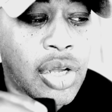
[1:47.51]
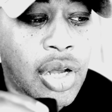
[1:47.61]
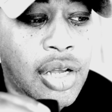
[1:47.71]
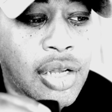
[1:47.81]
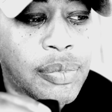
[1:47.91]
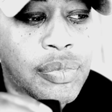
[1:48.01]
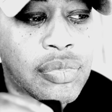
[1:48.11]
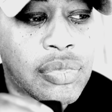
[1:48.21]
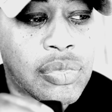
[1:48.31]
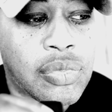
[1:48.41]
Um,
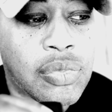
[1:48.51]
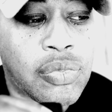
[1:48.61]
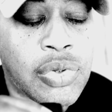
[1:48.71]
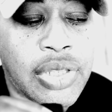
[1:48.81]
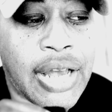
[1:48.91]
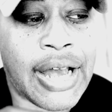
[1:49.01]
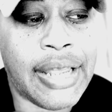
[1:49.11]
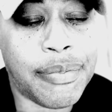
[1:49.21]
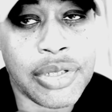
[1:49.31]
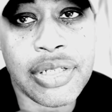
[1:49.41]
what
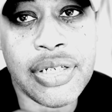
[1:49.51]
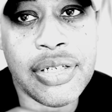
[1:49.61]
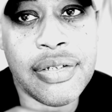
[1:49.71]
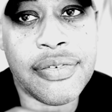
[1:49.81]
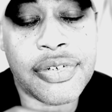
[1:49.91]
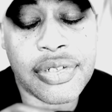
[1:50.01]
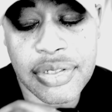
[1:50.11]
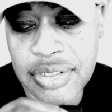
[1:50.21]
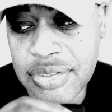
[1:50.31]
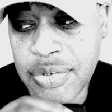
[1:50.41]
I believe
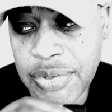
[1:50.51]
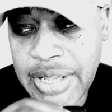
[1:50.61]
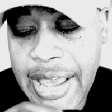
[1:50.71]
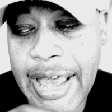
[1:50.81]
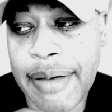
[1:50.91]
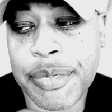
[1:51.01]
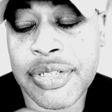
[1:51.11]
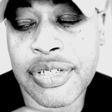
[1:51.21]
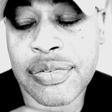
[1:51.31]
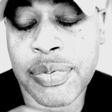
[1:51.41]
is going to
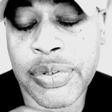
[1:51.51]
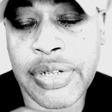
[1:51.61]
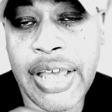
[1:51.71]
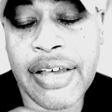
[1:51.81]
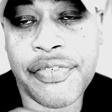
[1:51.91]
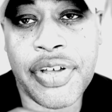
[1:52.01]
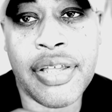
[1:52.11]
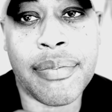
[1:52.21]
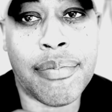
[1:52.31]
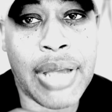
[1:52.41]
happen is we're going to have
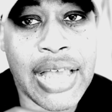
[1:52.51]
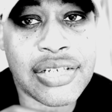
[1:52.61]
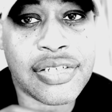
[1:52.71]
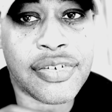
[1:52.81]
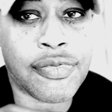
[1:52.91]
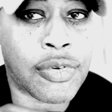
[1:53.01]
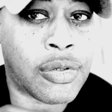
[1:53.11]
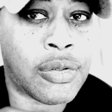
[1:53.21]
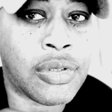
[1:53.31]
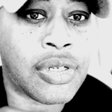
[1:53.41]
a massive
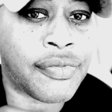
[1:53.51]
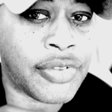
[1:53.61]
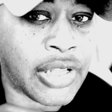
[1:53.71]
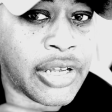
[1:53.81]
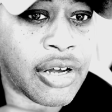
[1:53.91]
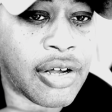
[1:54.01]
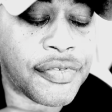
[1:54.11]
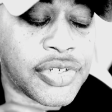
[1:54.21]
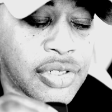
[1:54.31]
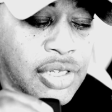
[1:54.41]
roll of
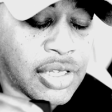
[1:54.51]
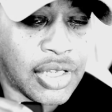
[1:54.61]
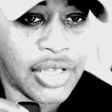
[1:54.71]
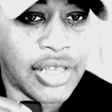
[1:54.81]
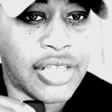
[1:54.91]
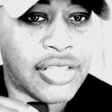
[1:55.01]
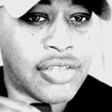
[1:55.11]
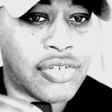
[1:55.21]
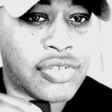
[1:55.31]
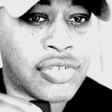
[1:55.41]
layoffs.
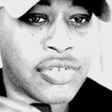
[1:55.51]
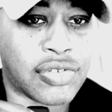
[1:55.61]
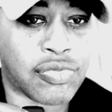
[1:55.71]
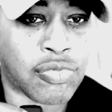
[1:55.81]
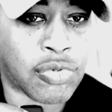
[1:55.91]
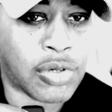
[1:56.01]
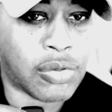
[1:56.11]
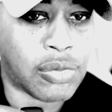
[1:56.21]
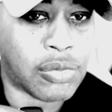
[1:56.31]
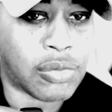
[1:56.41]
And this
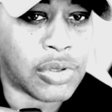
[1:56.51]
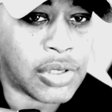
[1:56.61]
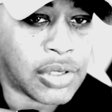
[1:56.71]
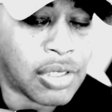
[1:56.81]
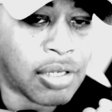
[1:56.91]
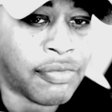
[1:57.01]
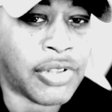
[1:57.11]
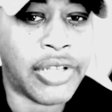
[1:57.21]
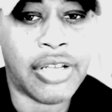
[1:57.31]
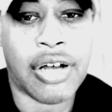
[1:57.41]
roll of
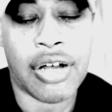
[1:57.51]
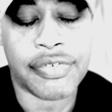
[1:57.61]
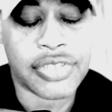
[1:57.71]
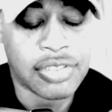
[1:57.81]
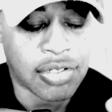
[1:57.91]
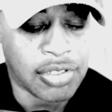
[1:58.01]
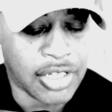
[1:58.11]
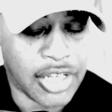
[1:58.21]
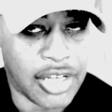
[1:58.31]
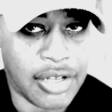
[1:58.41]
layoffs is going
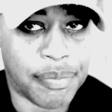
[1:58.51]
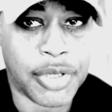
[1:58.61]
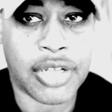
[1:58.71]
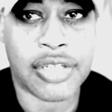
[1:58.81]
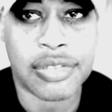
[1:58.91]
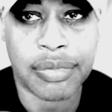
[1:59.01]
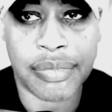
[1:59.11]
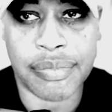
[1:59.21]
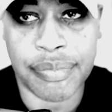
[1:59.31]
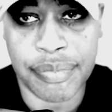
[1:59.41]
to come because
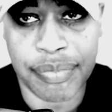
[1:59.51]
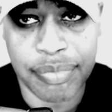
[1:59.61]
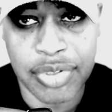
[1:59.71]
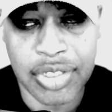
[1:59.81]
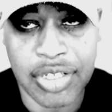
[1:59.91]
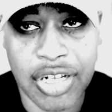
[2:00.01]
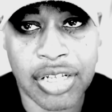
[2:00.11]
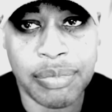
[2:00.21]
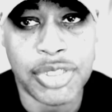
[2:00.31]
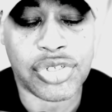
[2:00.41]
the economy